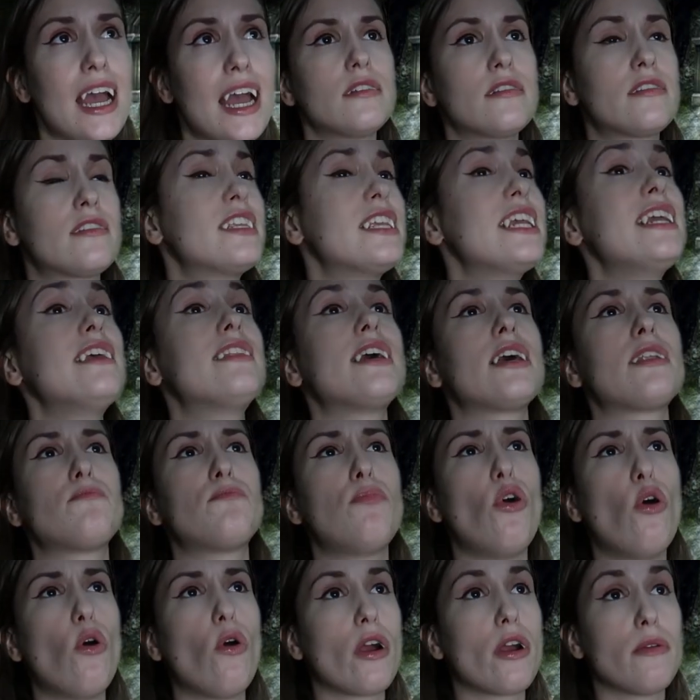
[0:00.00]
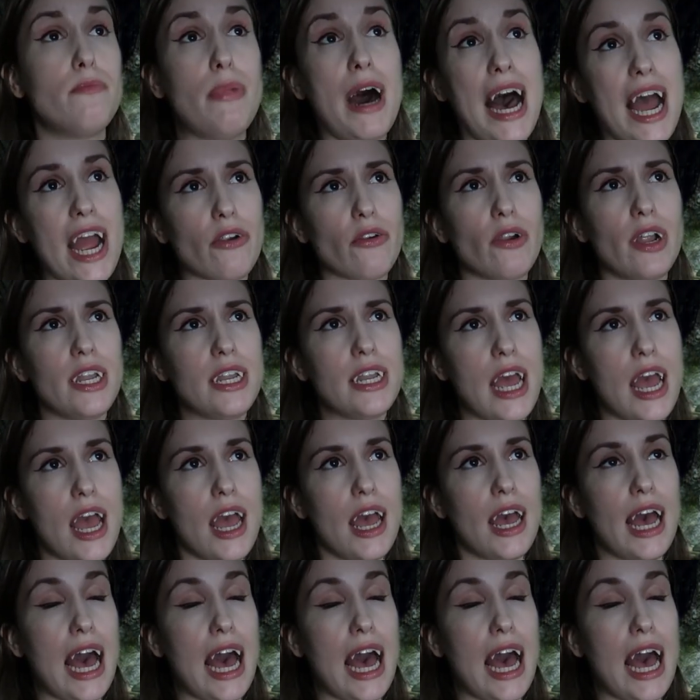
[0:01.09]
see that poor Byron,